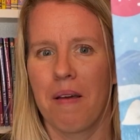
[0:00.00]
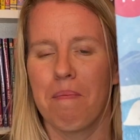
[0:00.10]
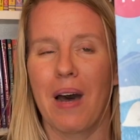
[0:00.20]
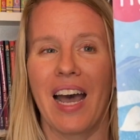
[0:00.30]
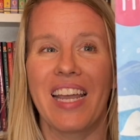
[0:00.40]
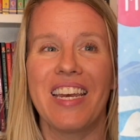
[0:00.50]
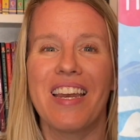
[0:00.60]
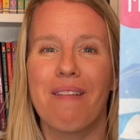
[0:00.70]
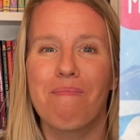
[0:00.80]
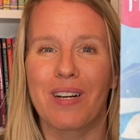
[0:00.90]
My
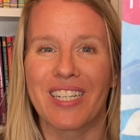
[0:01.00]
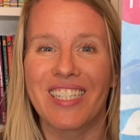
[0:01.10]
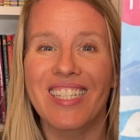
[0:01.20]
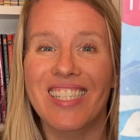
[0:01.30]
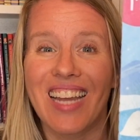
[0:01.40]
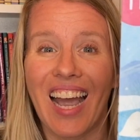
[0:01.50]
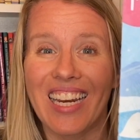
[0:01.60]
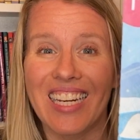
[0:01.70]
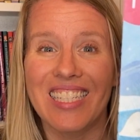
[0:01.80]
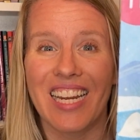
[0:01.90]
Numbers
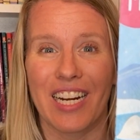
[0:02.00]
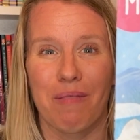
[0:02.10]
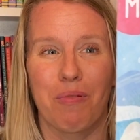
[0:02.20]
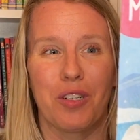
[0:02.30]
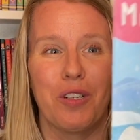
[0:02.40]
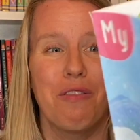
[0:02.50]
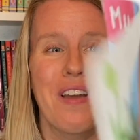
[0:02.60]
Tiny Tear Proof